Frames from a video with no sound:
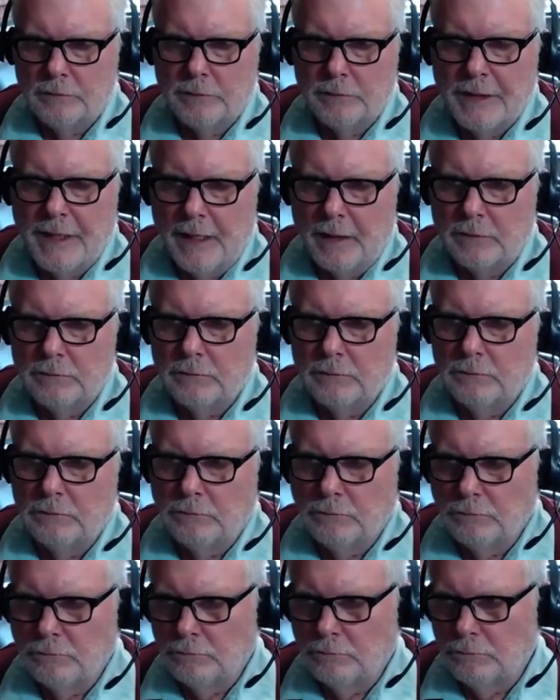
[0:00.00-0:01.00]
Now,
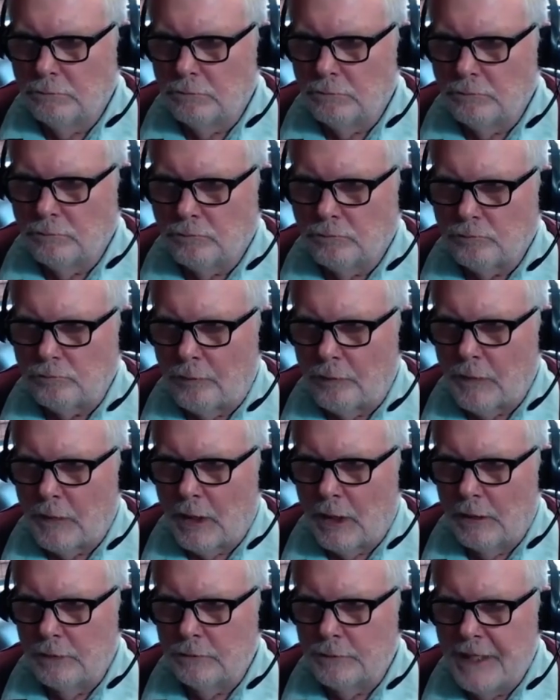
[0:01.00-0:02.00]

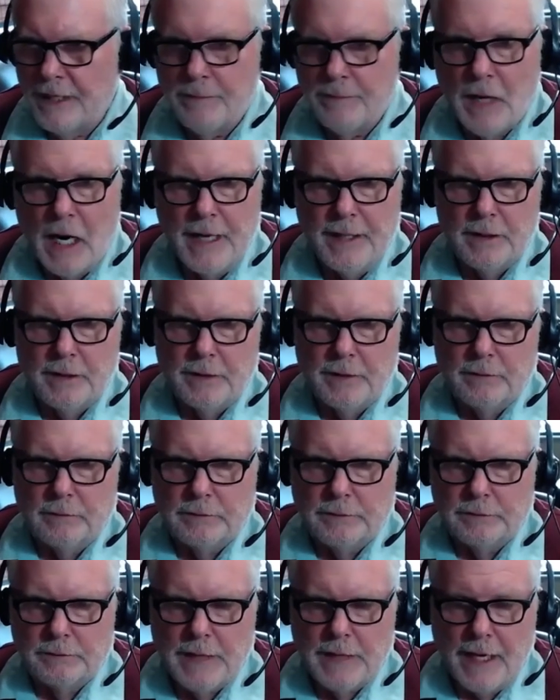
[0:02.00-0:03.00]
they might,
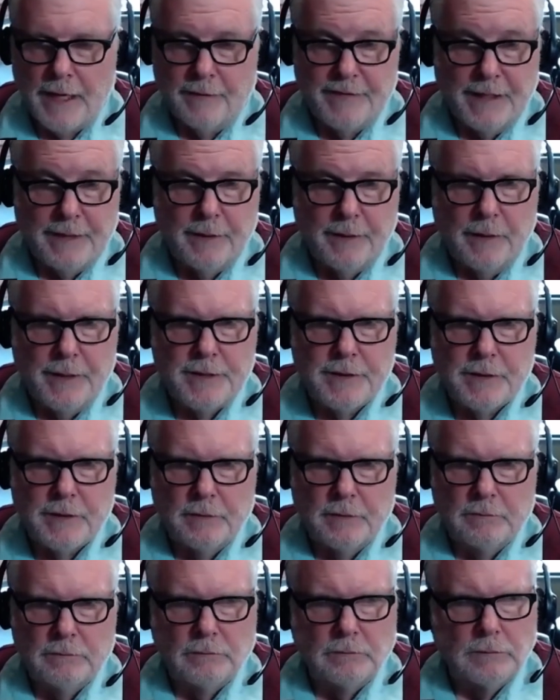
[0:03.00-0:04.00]
out of ignorance,
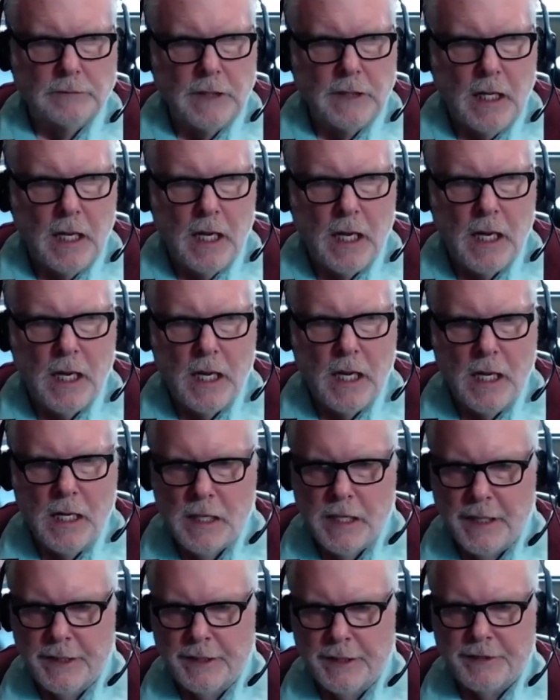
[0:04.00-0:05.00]
and
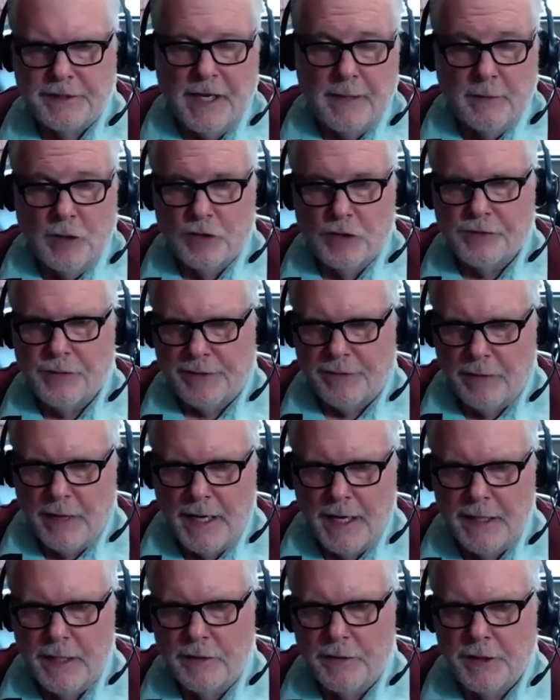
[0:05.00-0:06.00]
the same goes with
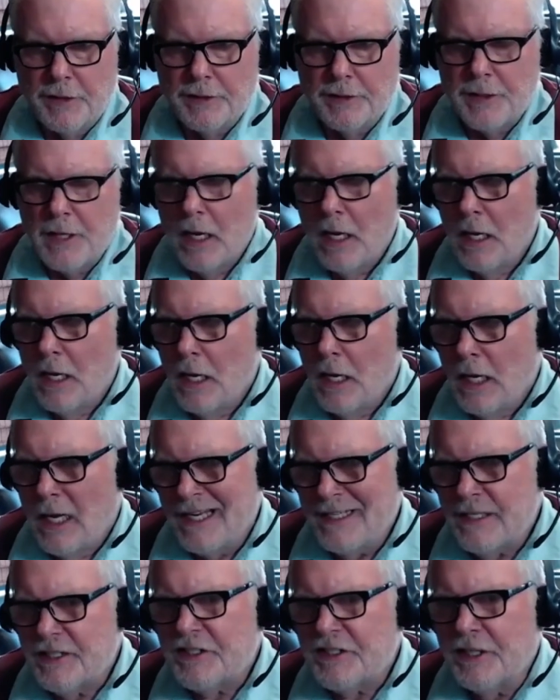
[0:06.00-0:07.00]
credit unions.
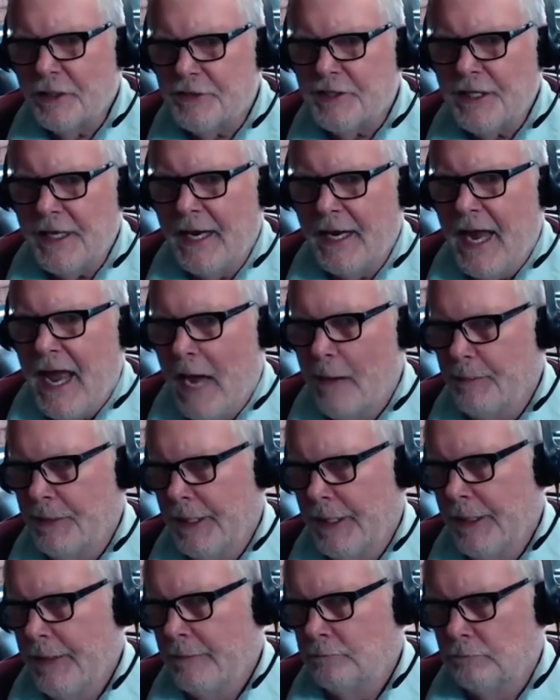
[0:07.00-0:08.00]
I just don't see it
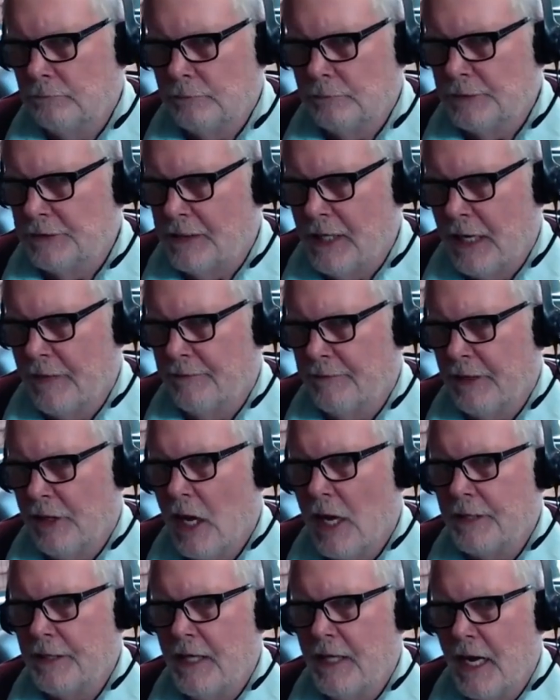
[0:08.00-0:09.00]
happening. It's kind of an
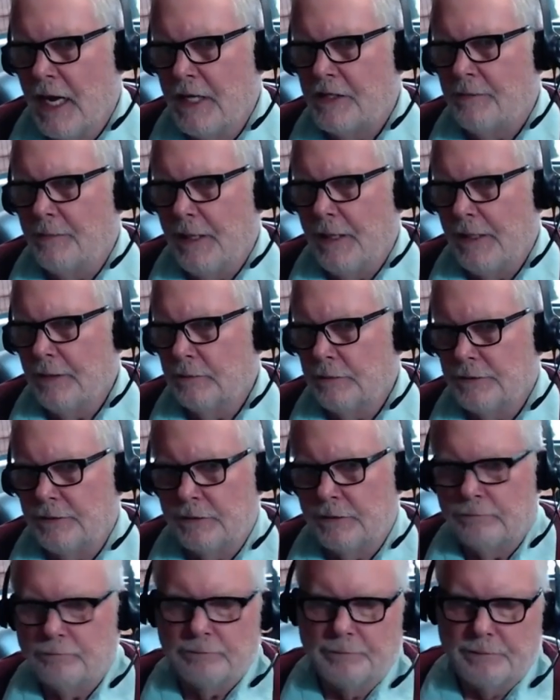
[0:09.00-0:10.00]
odd case, but
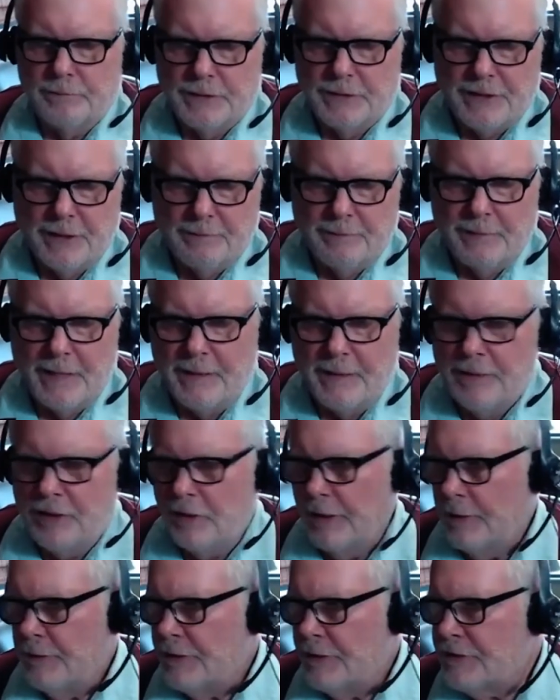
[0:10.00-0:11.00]
it's something maybe
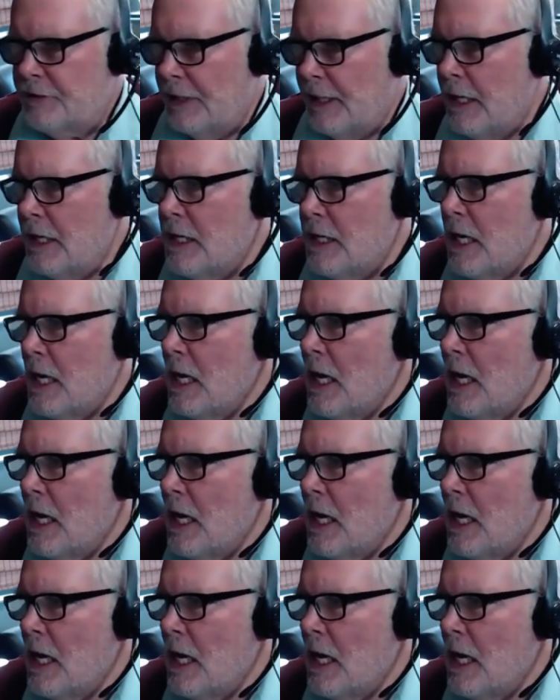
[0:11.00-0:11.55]
you're interested in.